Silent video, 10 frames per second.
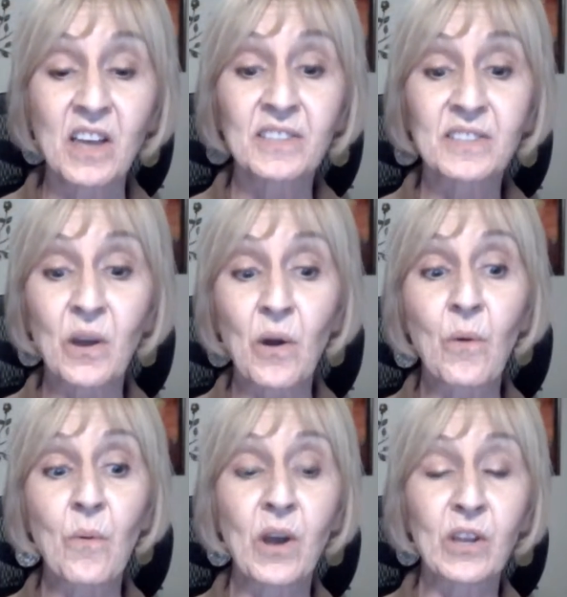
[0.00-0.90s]

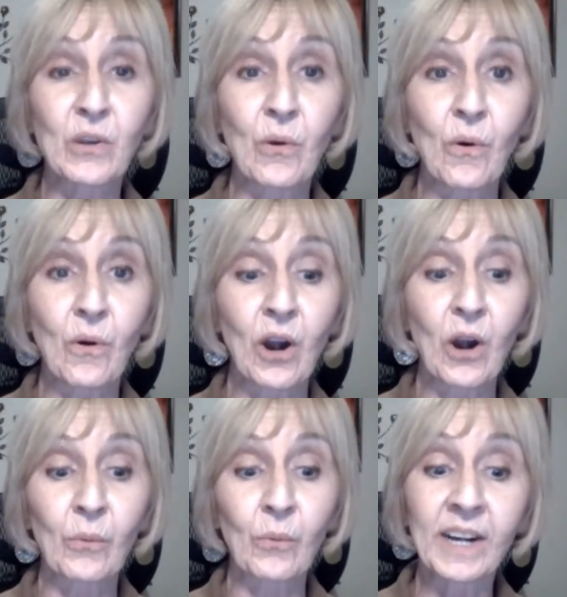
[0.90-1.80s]
so
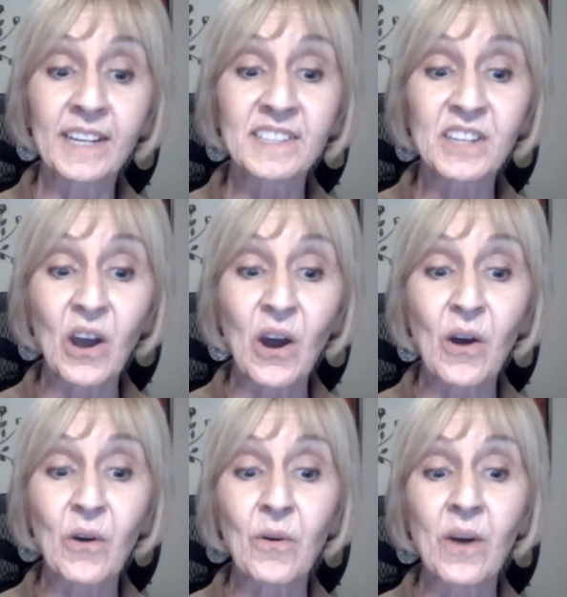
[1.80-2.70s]
you're ready to
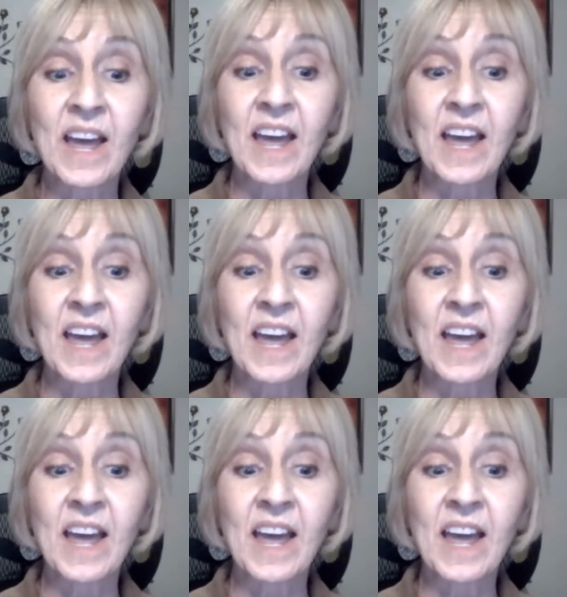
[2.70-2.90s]
go